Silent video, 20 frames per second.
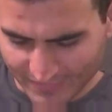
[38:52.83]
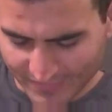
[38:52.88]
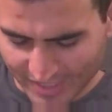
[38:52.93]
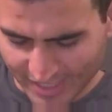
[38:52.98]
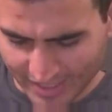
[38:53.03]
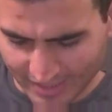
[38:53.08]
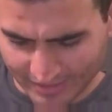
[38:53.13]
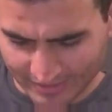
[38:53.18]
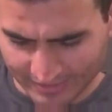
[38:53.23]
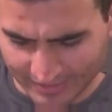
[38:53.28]

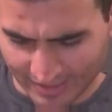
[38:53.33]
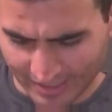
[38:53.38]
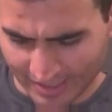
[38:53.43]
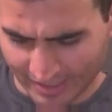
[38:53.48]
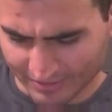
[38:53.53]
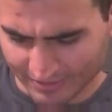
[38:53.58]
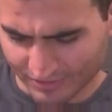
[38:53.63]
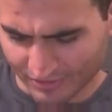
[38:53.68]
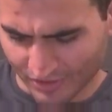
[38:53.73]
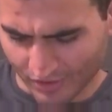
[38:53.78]

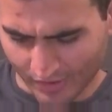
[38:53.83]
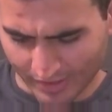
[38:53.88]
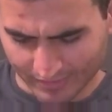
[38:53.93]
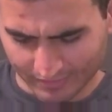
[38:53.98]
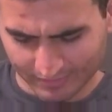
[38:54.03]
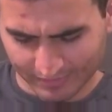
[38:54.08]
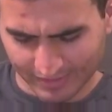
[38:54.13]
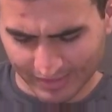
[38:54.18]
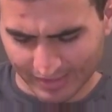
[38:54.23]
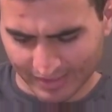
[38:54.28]

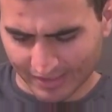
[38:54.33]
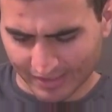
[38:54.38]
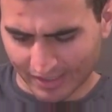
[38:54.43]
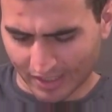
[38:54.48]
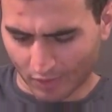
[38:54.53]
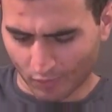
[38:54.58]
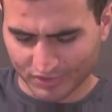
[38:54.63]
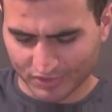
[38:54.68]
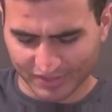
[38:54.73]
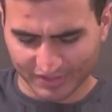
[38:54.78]
I
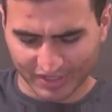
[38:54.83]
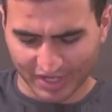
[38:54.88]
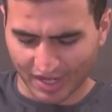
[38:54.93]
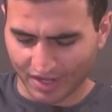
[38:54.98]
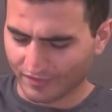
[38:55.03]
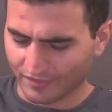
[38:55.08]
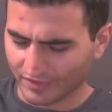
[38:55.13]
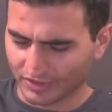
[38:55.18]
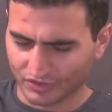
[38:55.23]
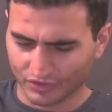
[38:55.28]
wasn't
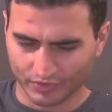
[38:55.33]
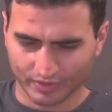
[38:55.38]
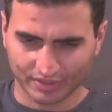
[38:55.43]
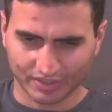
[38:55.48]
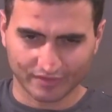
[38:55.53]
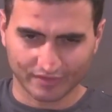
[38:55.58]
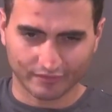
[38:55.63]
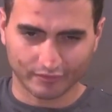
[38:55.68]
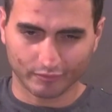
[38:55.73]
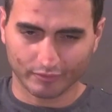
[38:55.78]
caving to it
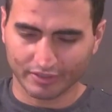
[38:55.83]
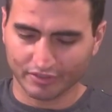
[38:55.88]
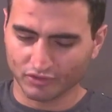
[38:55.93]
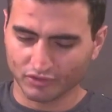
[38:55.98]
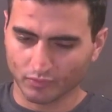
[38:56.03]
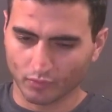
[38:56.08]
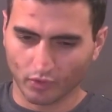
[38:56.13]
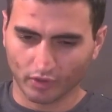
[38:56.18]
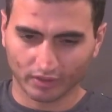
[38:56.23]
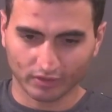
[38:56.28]
even when he was
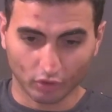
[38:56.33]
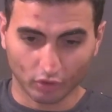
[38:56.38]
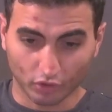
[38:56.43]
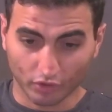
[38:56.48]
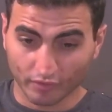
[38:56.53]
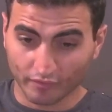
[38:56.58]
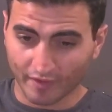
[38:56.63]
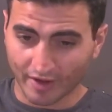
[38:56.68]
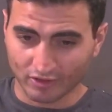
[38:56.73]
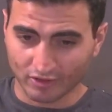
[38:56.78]
pointing loaded
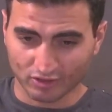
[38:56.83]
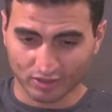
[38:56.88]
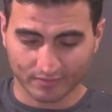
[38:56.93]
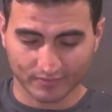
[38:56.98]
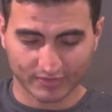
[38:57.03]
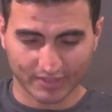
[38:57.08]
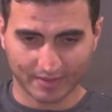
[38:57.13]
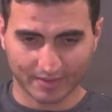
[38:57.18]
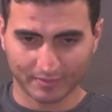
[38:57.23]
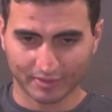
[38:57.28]
firearms
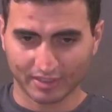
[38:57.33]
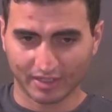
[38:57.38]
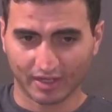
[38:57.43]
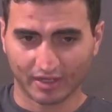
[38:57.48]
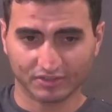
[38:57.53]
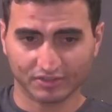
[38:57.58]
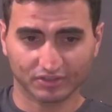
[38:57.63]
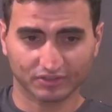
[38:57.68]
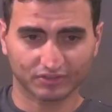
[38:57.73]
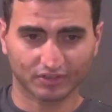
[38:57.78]
at me. I
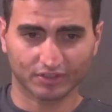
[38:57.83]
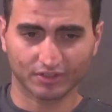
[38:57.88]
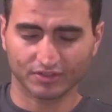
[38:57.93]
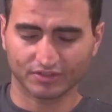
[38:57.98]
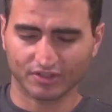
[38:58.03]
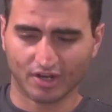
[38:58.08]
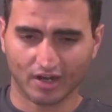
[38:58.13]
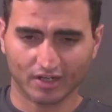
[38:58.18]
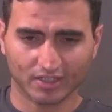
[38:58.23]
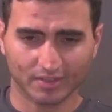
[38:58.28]
just started
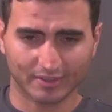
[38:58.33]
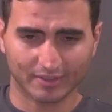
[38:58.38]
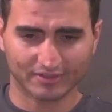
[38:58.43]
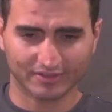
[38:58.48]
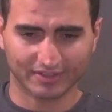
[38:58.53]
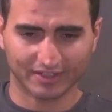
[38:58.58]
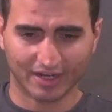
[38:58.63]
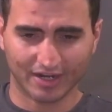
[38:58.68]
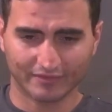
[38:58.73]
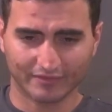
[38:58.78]

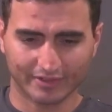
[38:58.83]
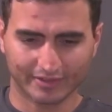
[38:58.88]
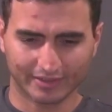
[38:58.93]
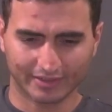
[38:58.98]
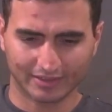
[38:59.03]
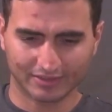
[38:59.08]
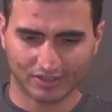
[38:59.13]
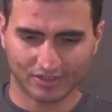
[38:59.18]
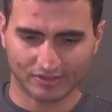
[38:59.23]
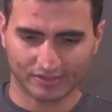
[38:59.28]
documenting everything
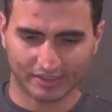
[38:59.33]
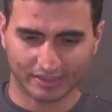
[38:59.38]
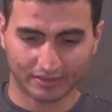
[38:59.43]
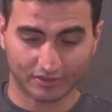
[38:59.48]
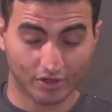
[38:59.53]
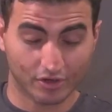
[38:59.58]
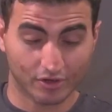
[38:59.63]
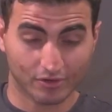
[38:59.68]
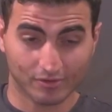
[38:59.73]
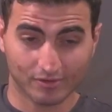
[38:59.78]
because I was like,
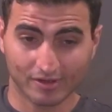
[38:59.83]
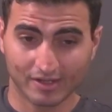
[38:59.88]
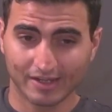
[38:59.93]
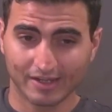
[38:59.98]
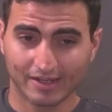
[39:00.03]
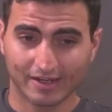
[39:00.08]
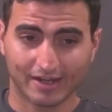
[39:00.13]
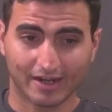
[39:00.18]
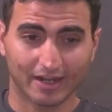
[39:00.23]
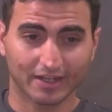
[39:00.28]
yo,
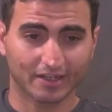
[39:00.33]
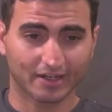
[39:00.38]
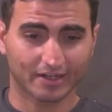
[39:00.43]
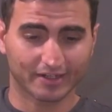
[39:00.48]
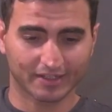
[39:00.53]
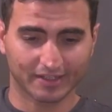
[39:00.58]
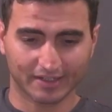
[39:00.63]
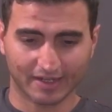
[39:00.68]
I got to get